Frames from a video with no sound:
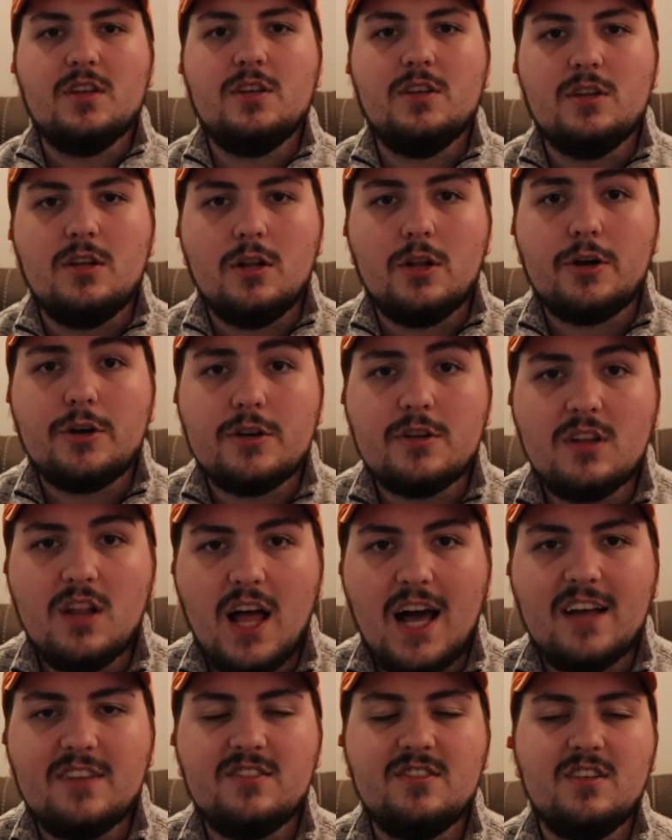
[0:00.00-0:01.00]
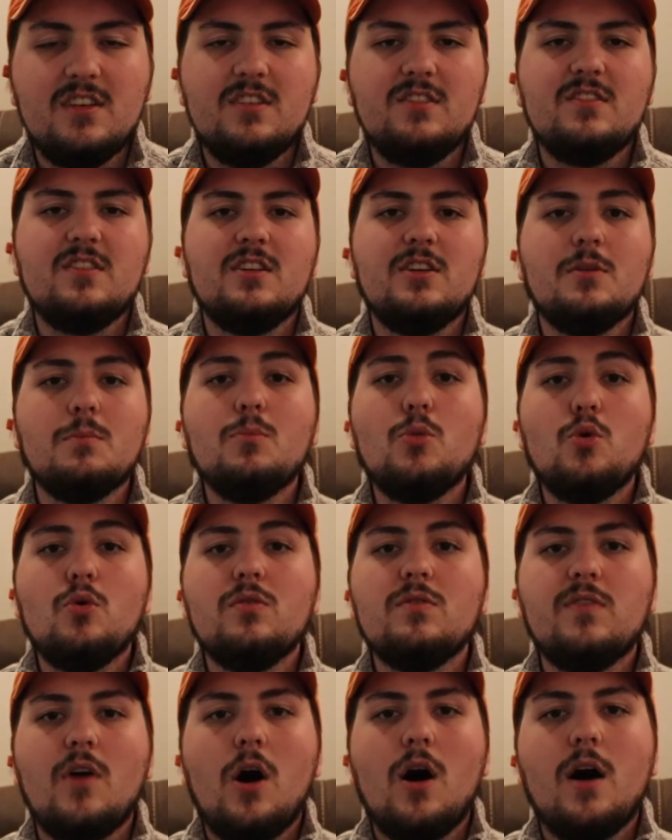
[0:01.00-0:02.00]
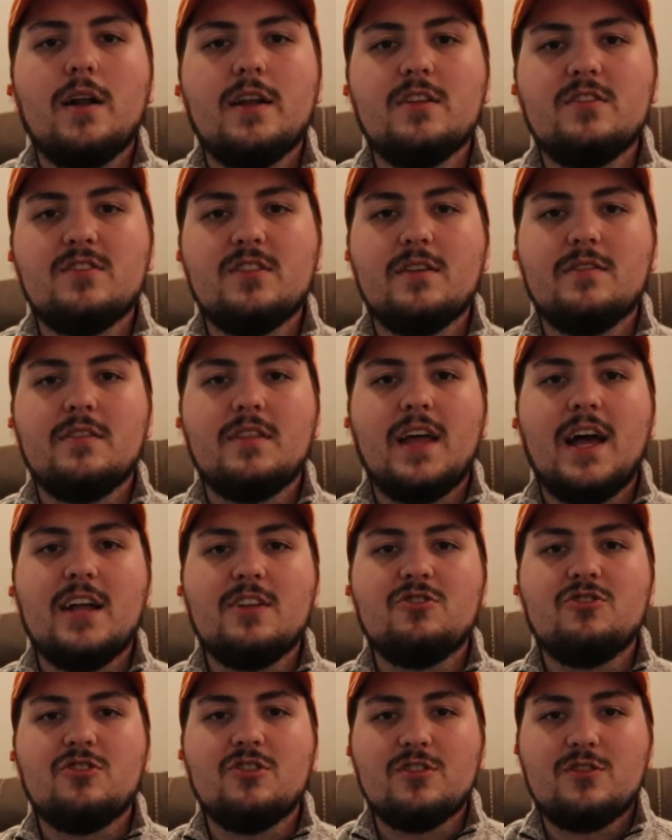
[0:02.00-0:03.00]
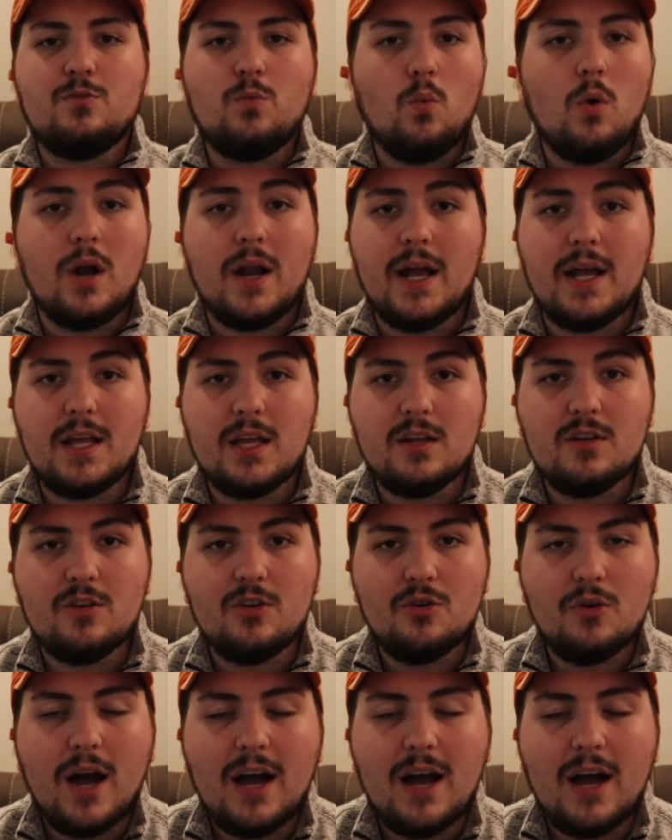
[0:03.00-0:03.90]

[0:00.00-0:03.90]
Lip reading: You learn lessons and you move on and stuff, and that's just what I can do.